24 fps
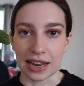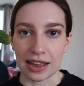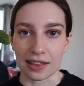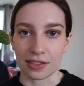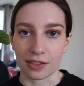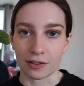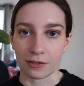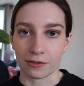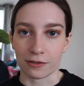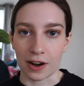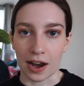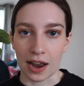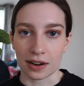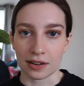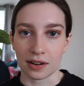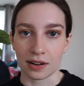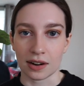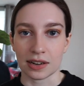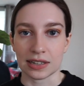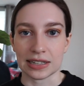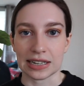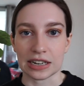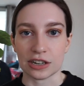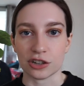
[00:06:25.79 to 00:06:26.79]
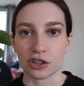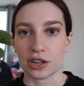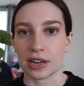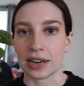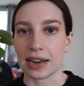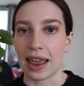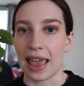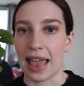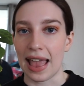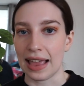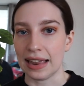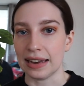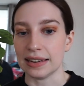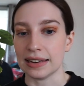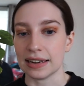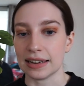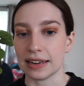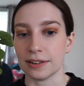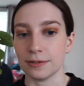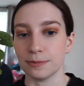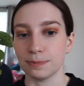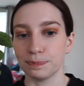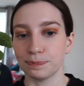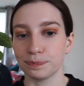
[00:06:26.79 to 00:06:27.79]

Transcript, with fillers: and the fraternization ended.